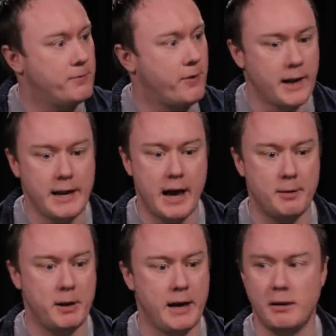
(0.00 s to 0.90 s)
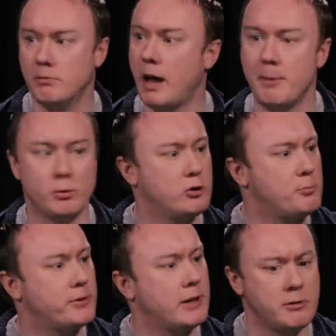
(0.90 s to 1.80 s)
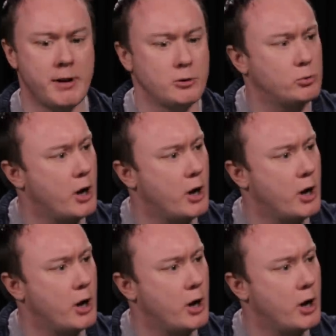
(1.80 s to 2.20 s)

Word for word: funny and being able to spontaneously react to what's